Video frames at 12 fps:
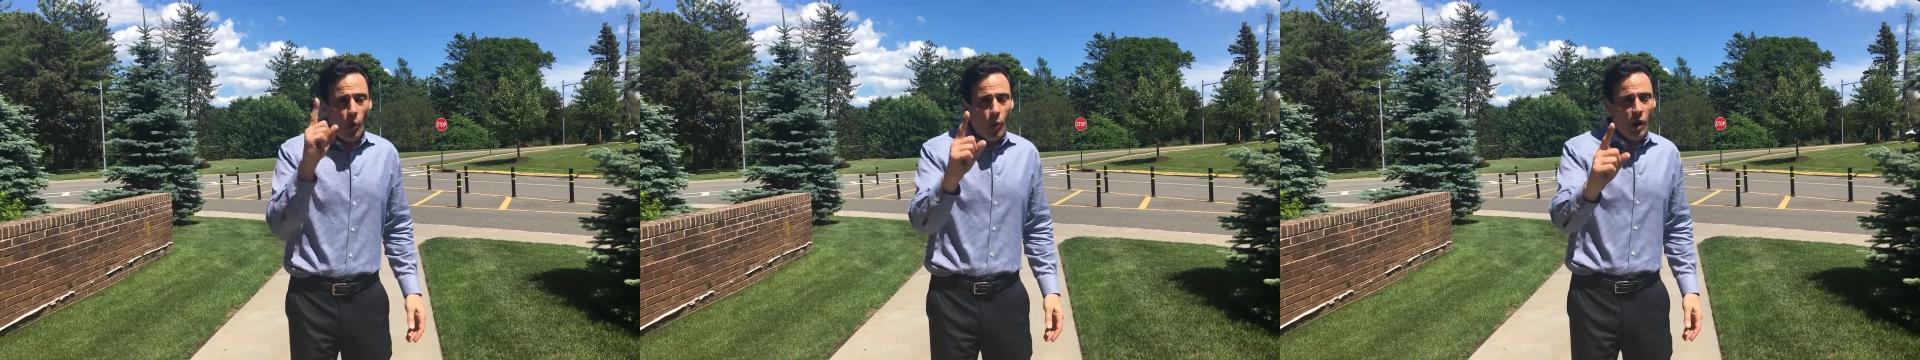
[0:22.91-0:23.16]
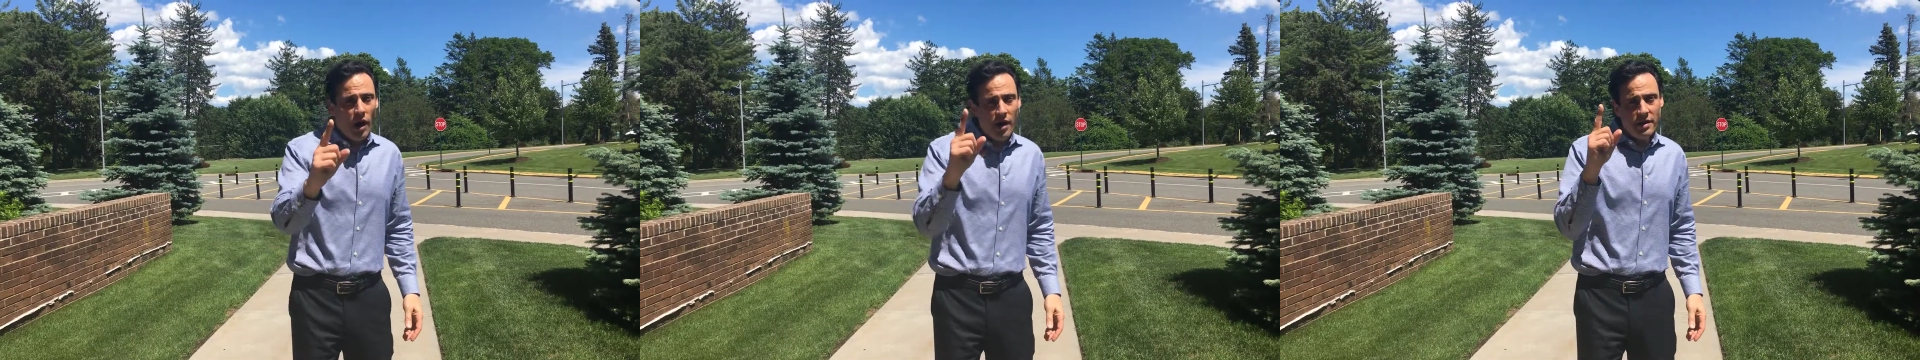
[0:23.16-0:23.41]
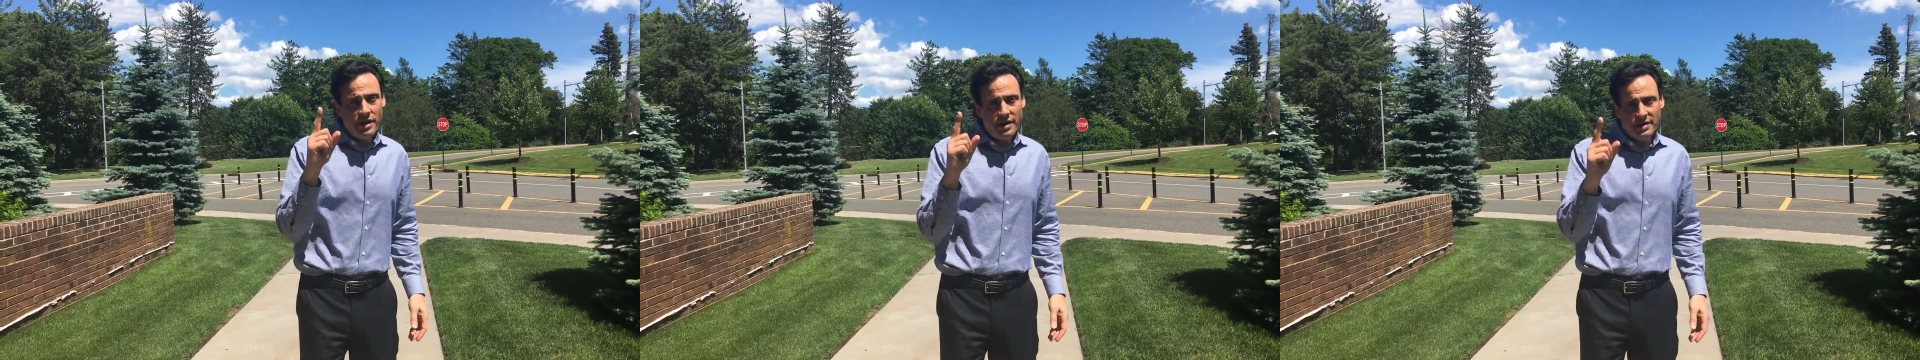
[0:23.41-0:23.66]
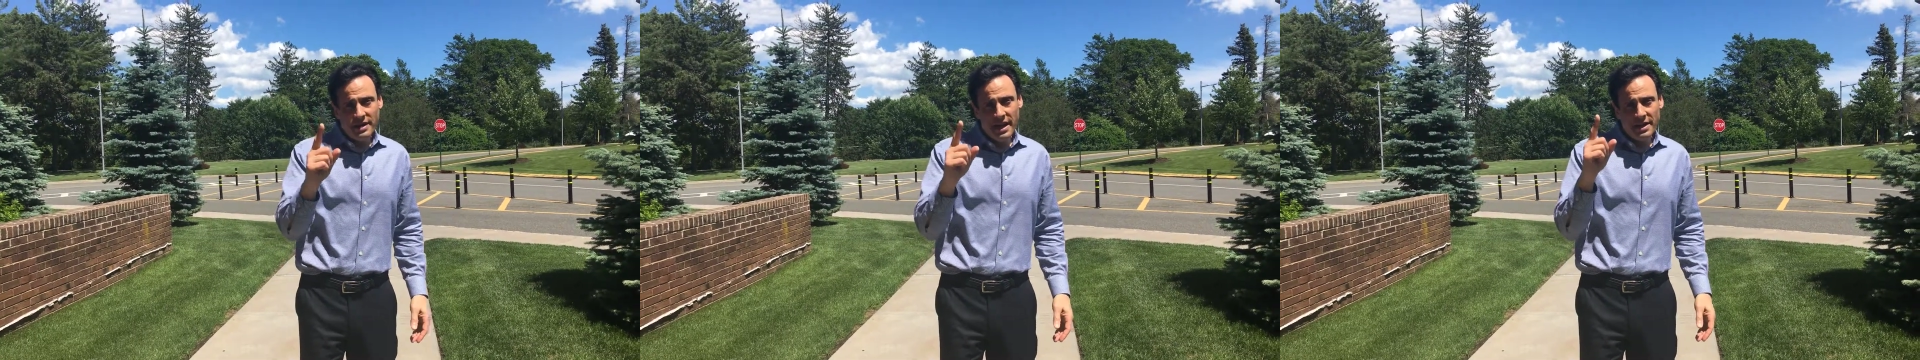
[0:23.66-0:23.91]
One
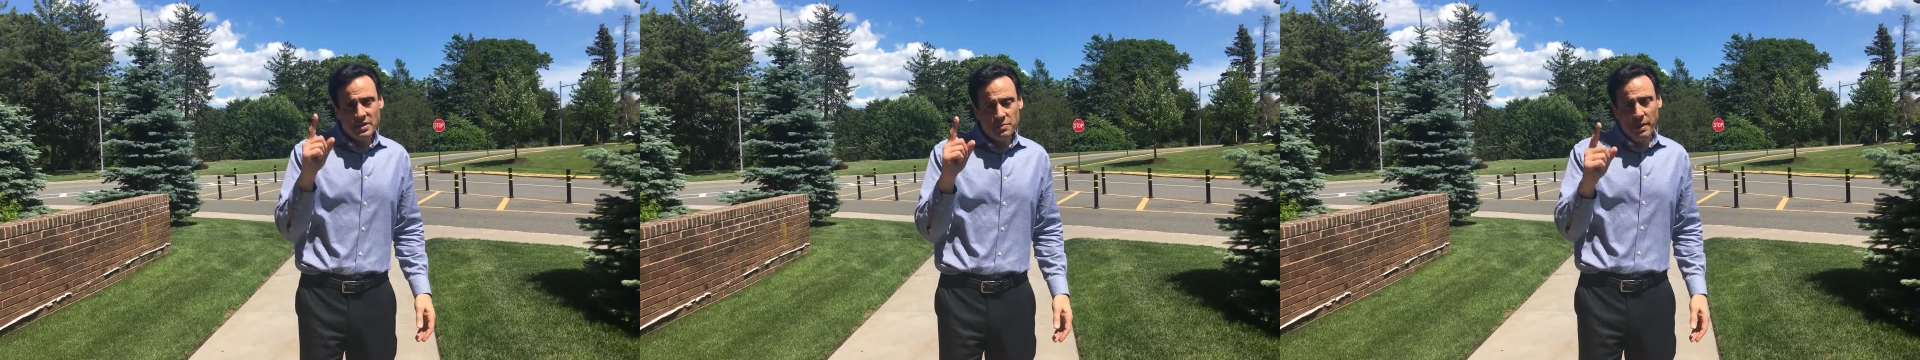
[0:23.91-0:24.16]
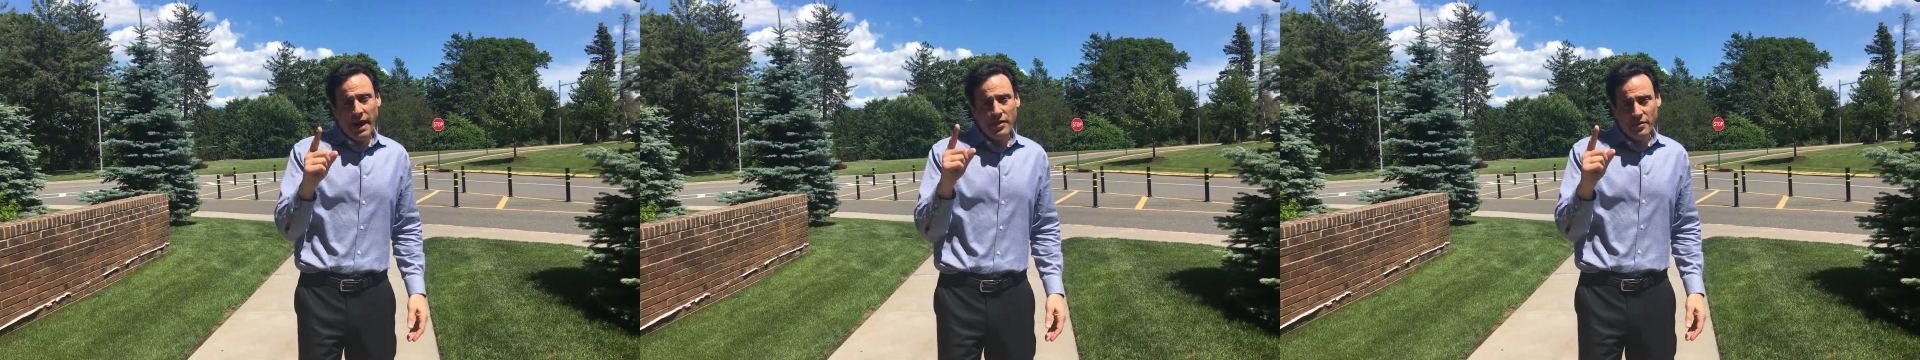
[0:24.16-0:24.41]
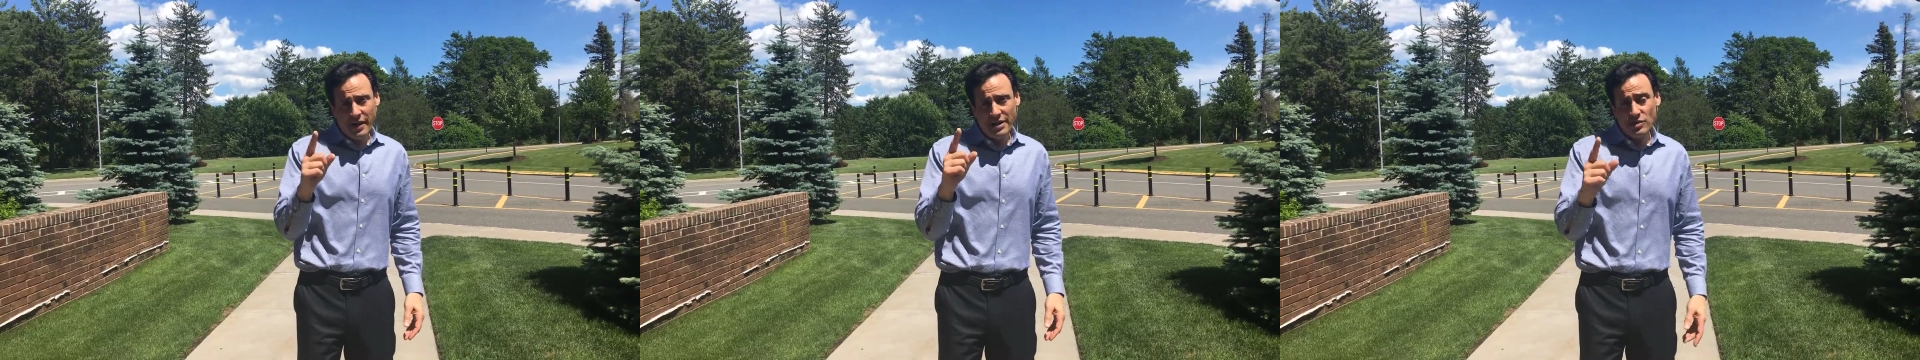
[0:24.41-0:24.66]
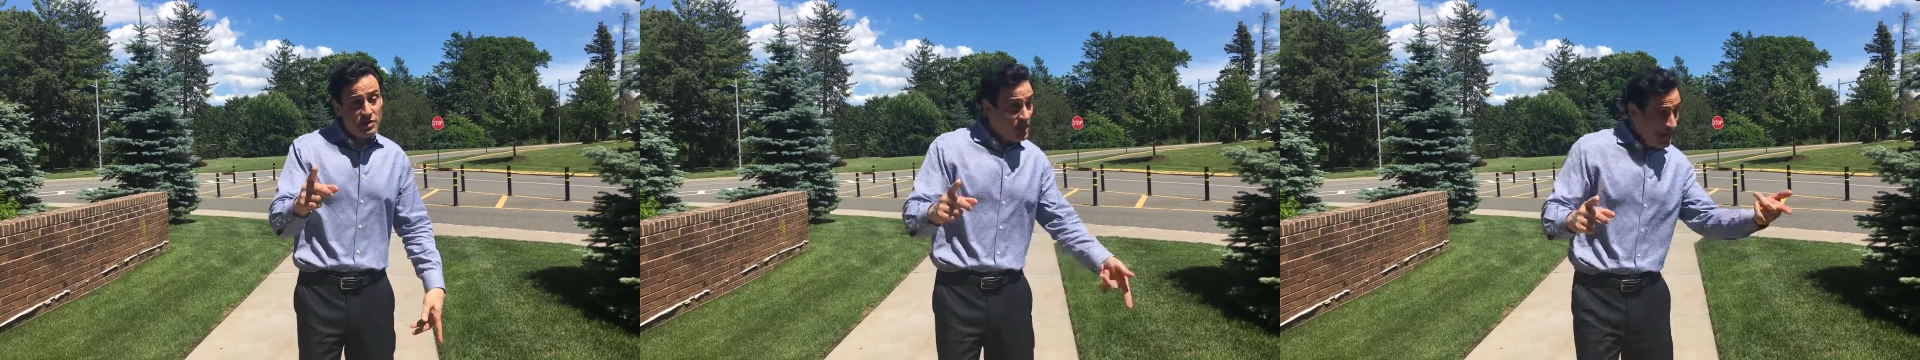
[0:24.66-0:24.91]
intense bout of
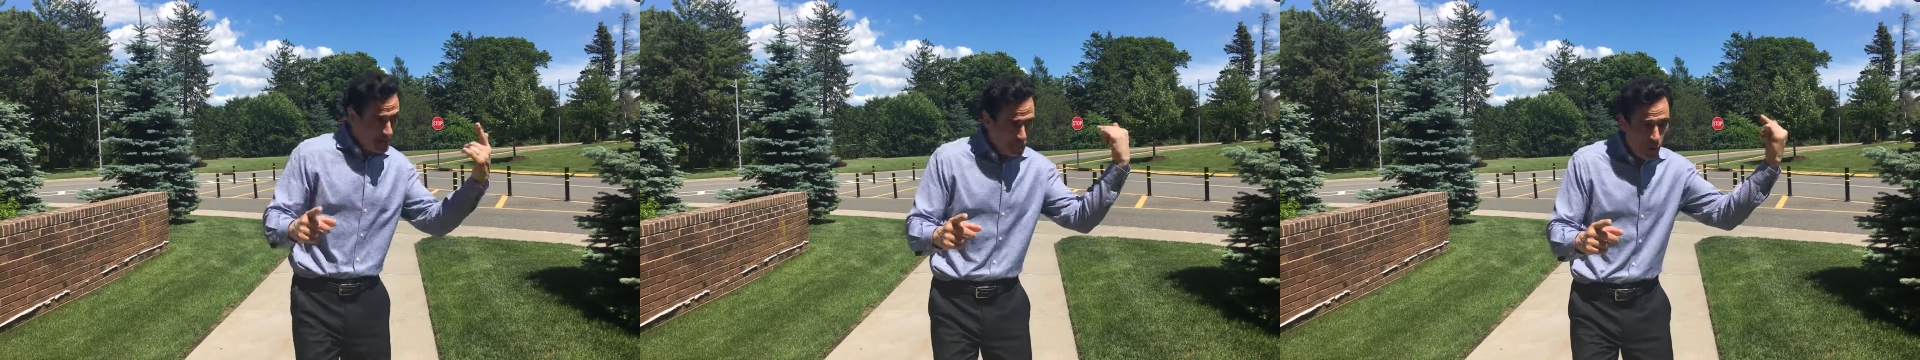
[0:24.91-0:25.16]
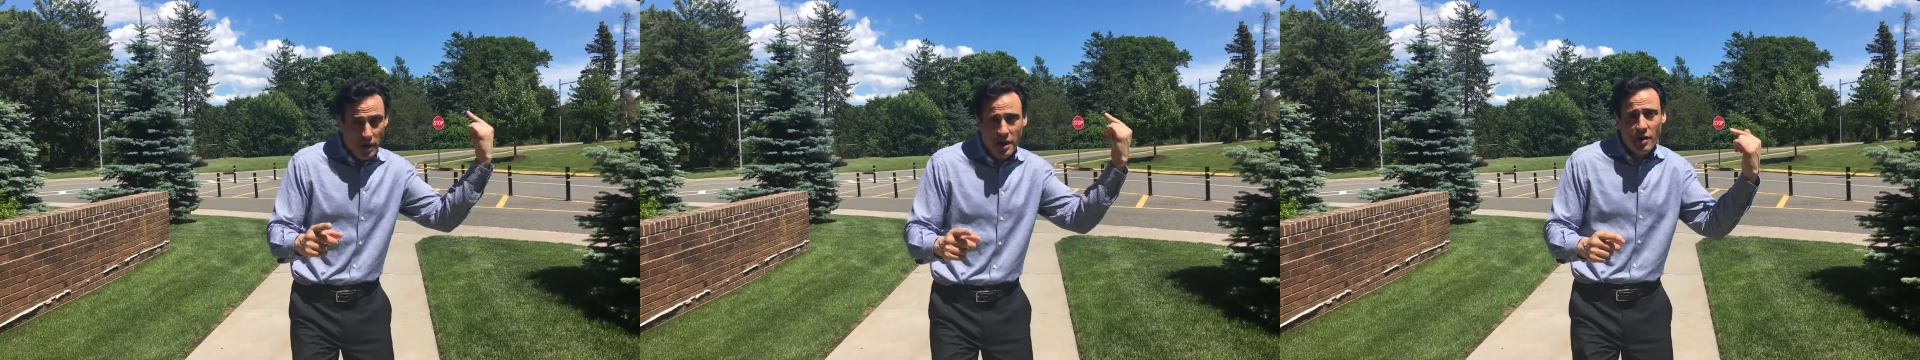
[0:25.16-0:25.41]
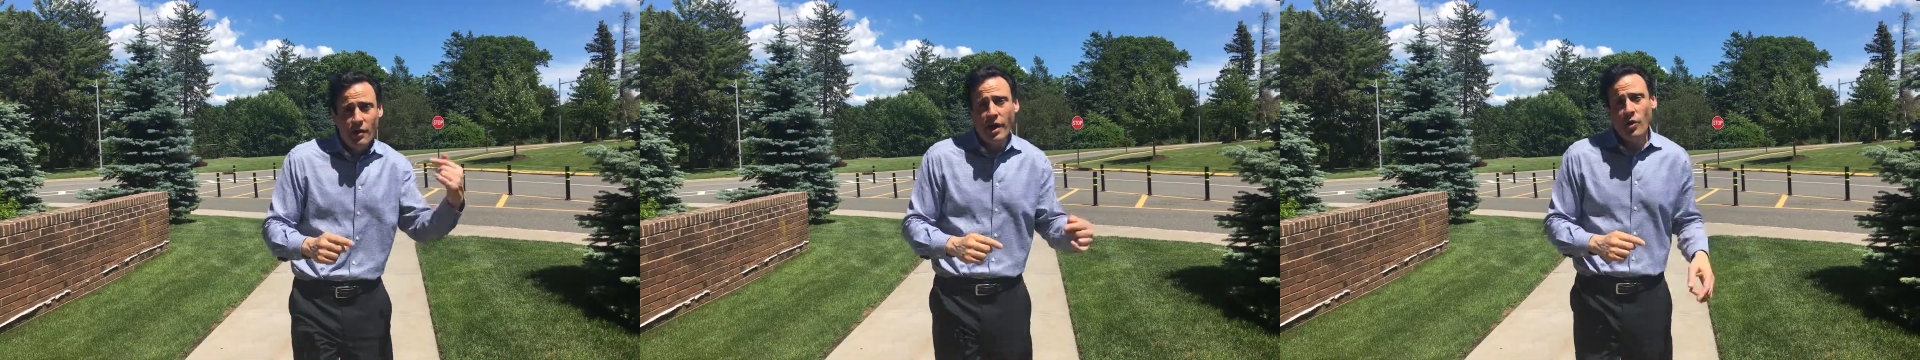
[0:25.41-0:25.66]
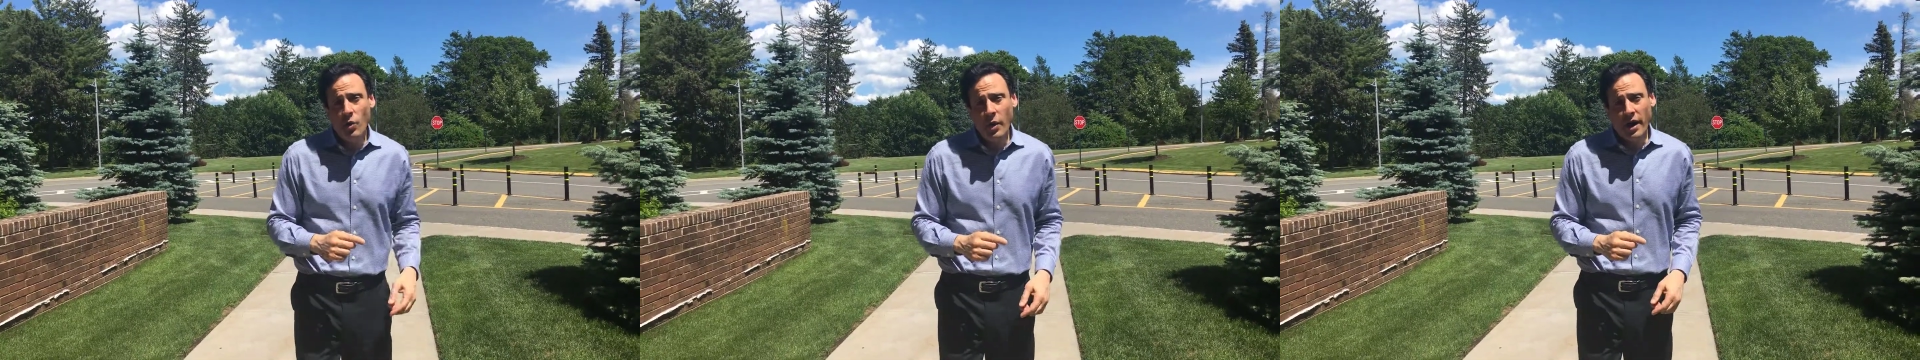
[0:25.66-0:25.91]
exercise, walking
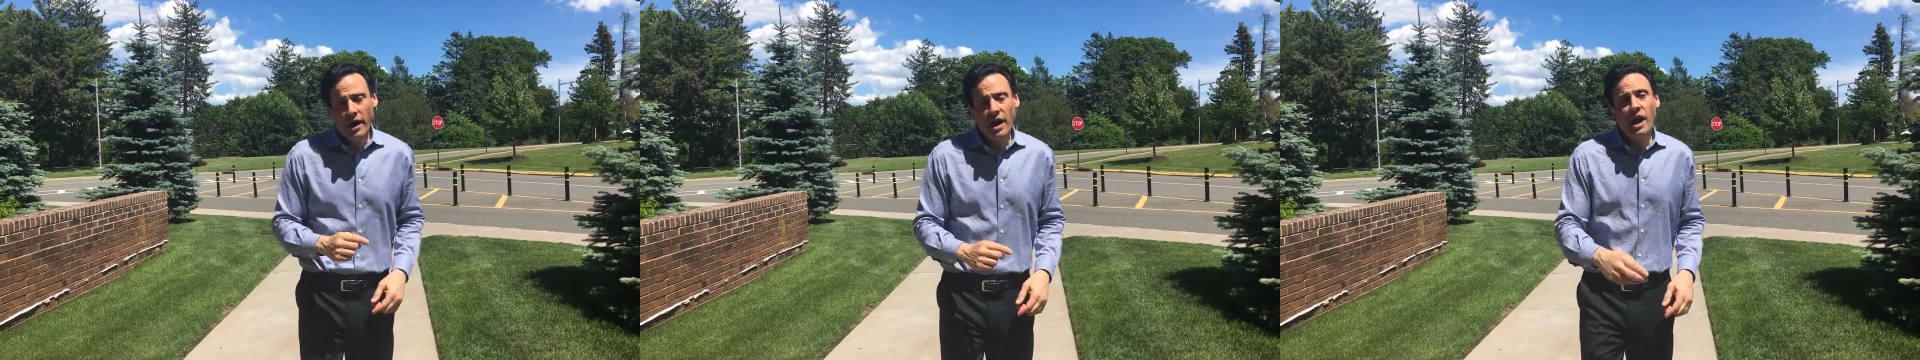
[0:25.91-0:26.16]
around quick,